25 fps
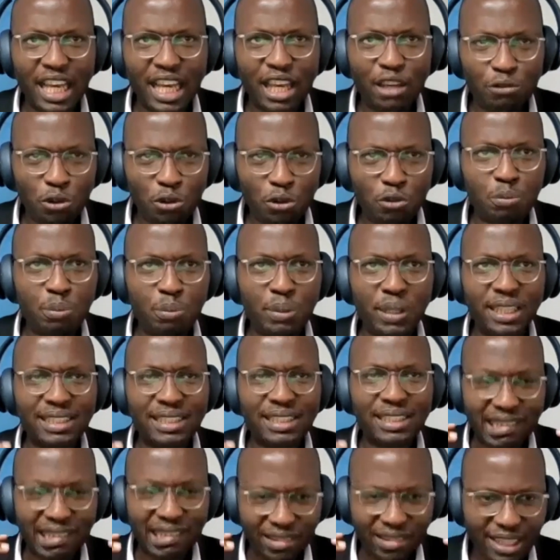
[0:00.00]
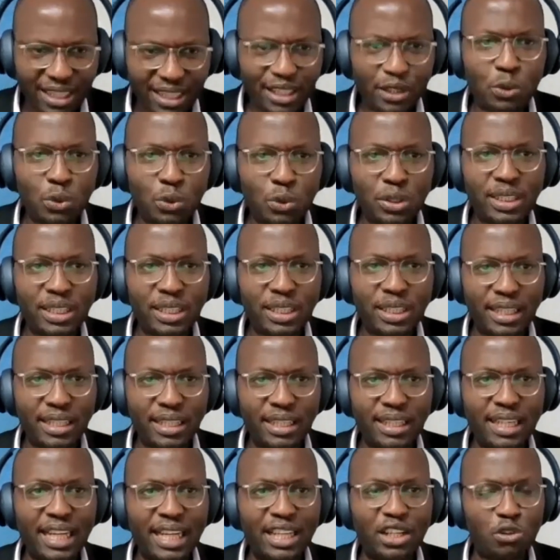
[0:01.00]
if you've built a really good
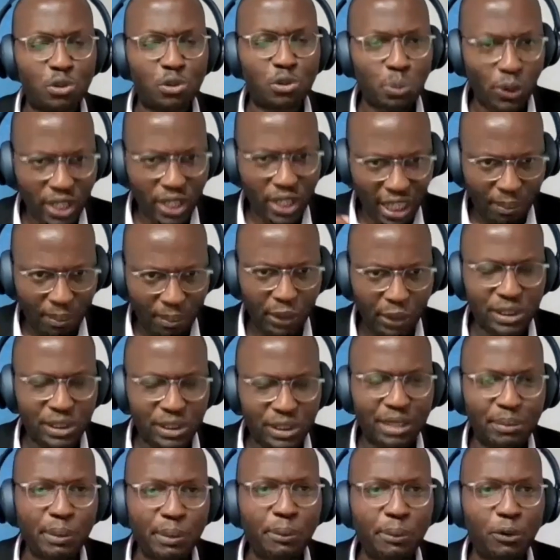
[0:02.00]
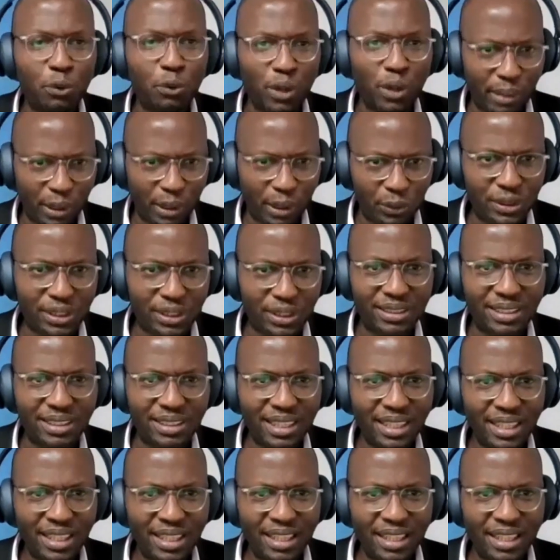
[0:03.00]
thing and you've spoken about it and people know about it,